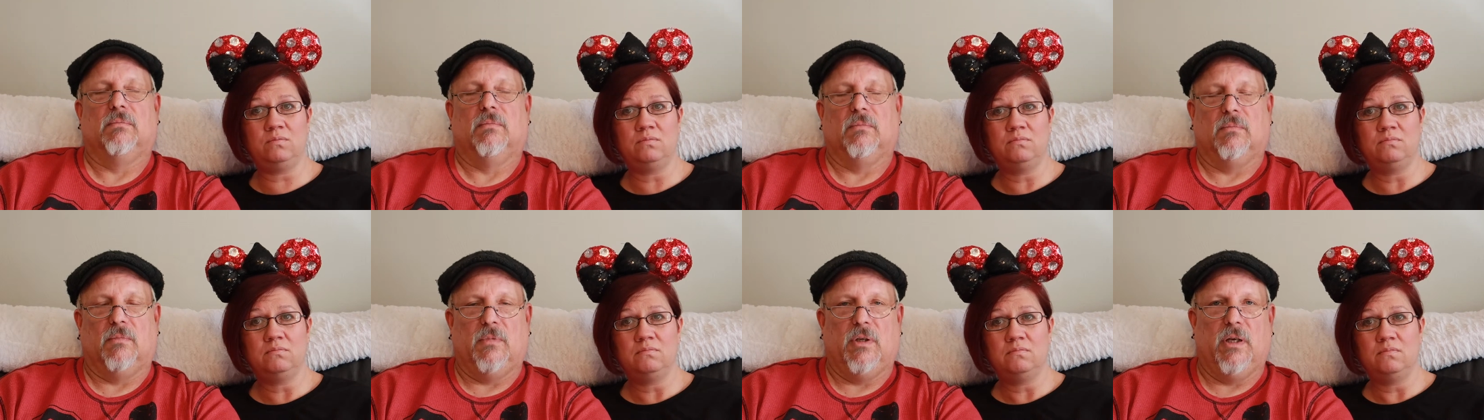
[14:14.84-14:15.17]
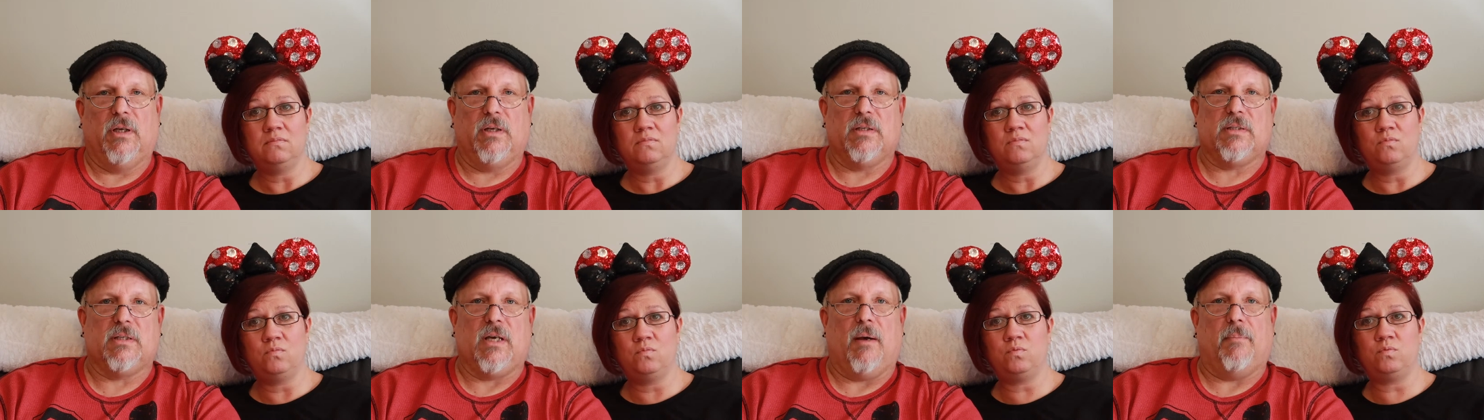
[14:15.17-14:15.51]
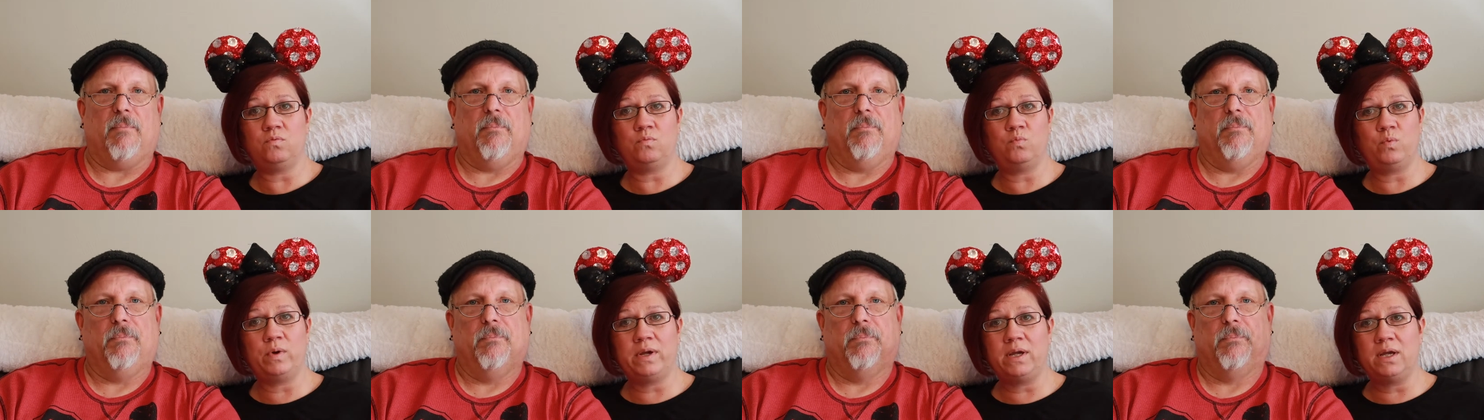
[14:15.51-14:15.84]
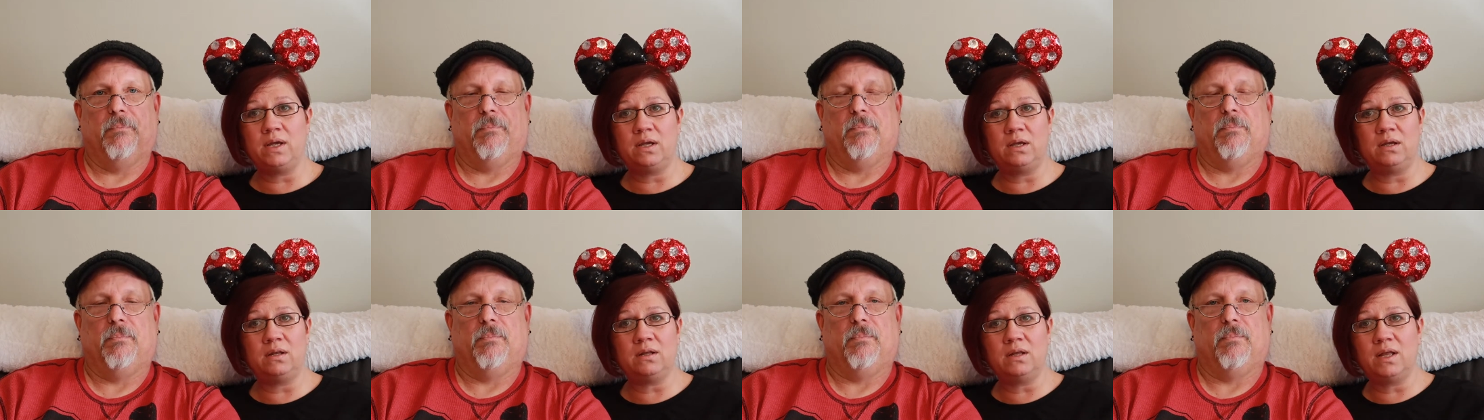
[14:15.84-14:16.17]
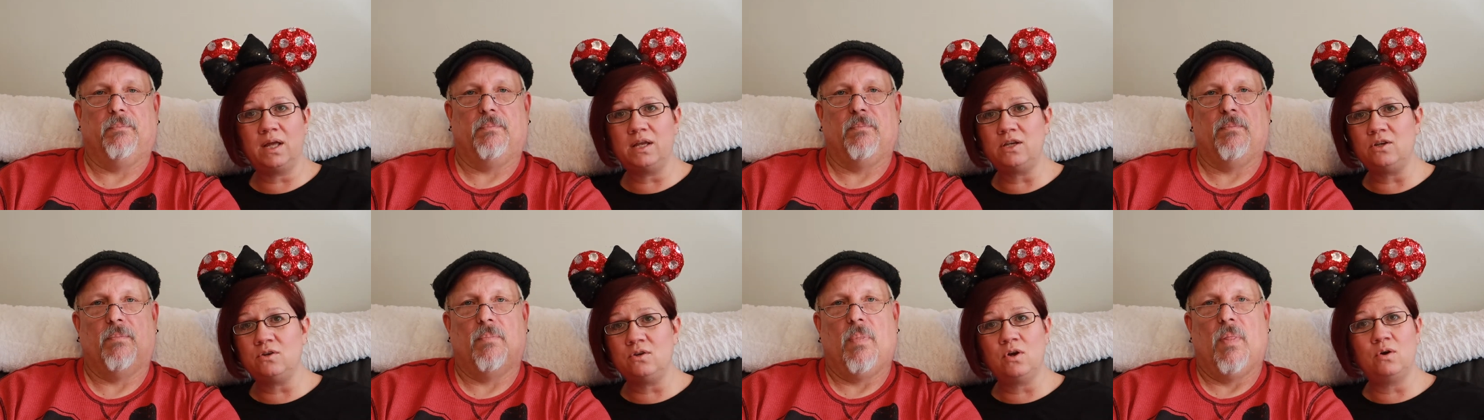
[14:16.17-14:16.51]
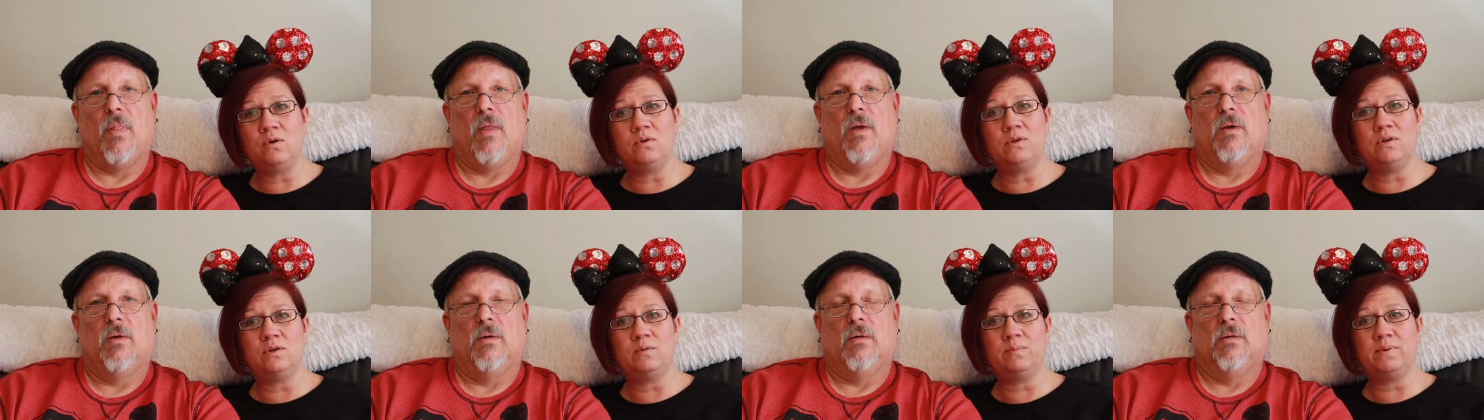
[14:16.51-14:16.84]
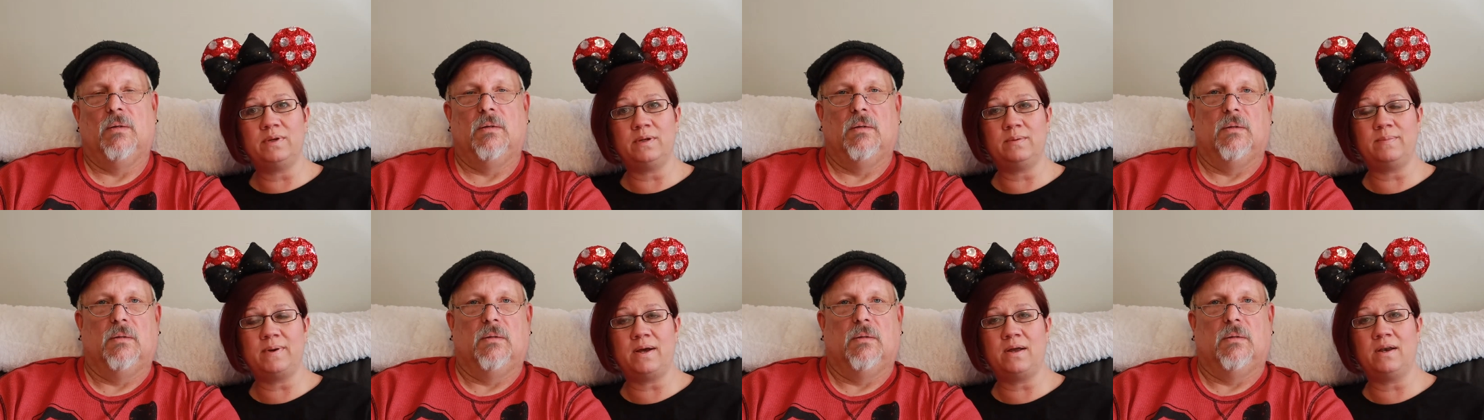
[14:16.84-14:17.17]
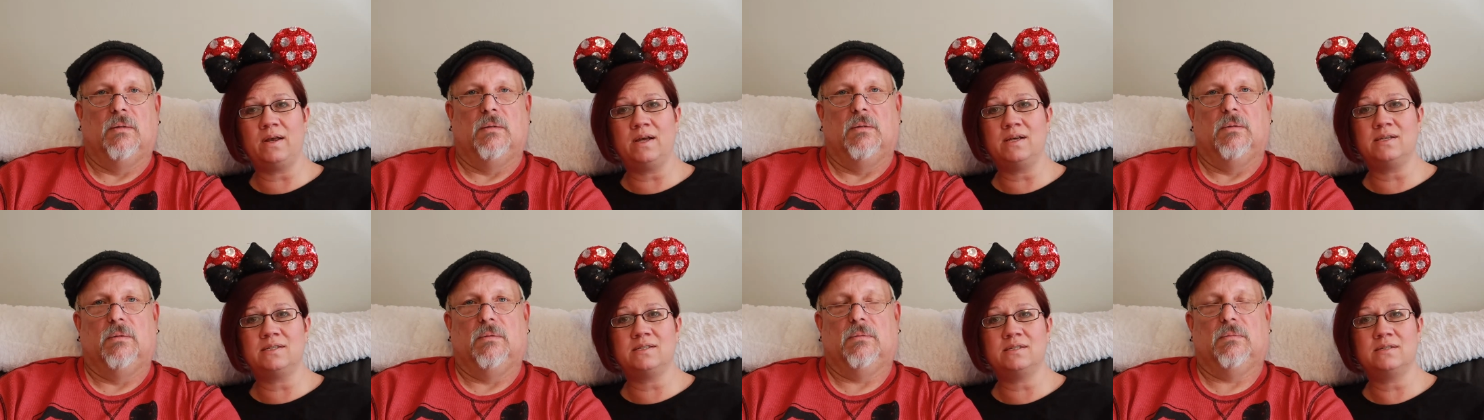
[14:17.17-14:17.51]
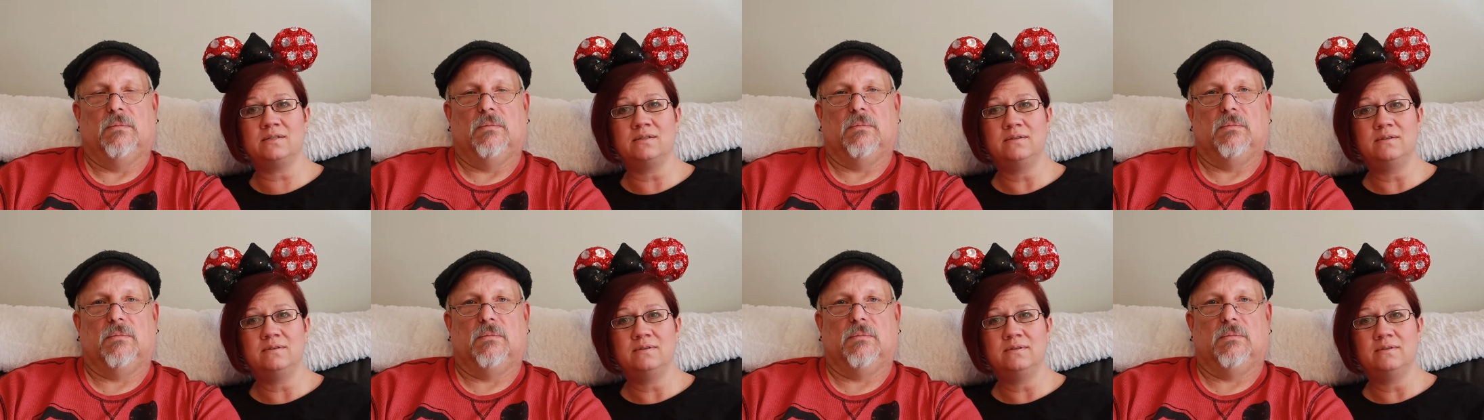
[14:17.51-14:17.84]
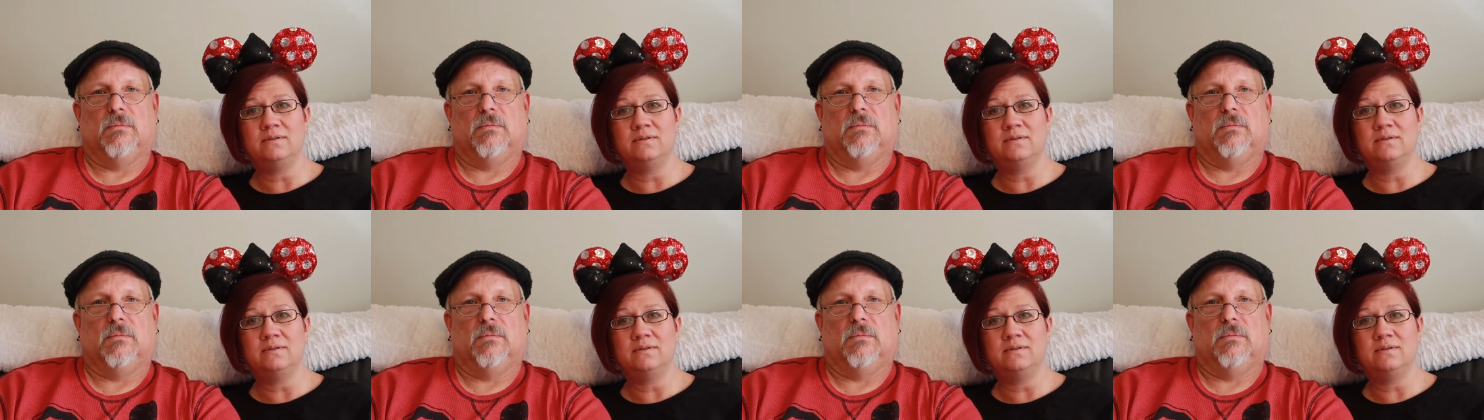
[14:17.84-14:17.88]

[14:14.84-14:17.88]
Speaker 1: know? Hit us up. We let you know a little bit about us